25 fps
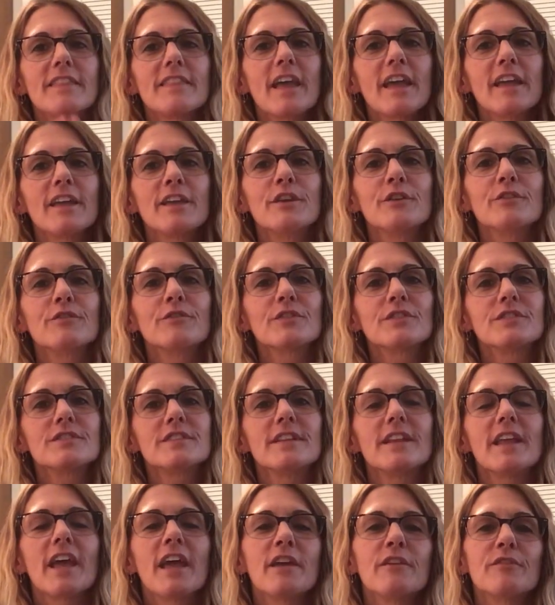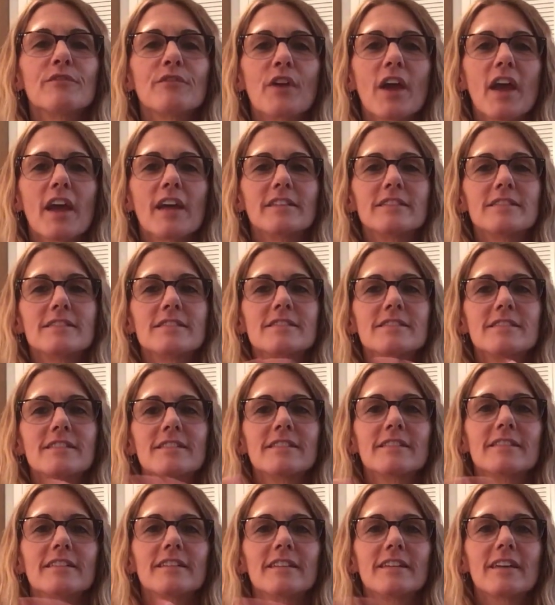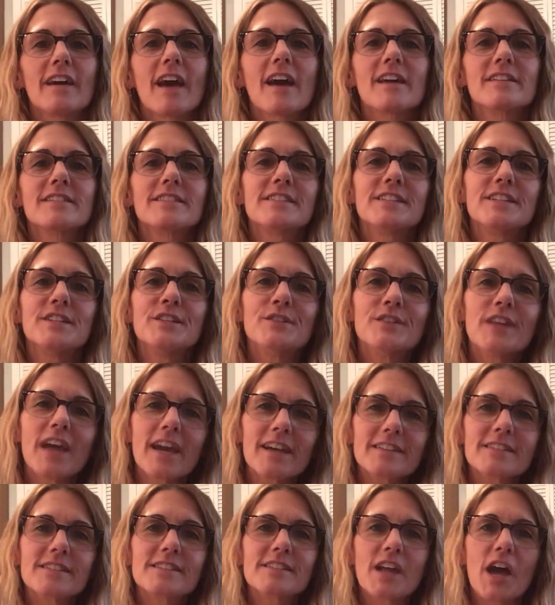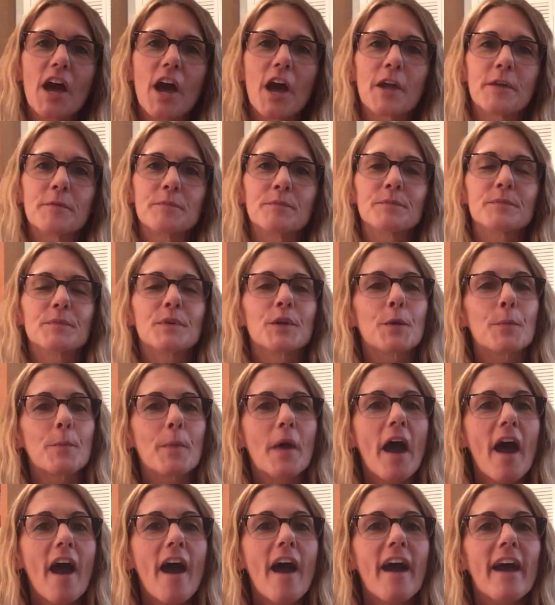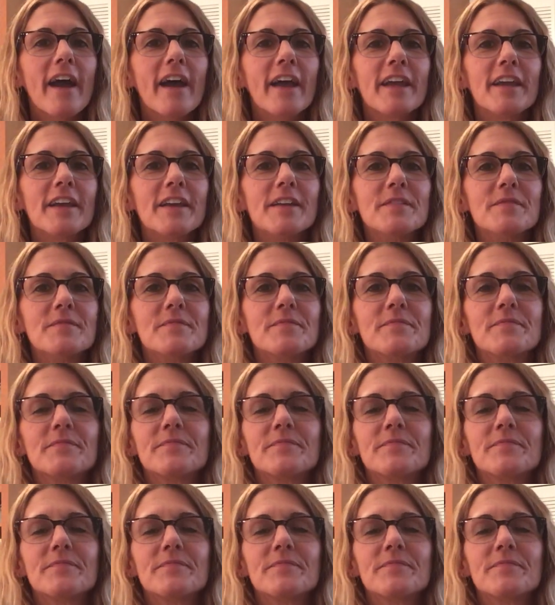Thank you for today, friends. I'll see you next time. Goodbye.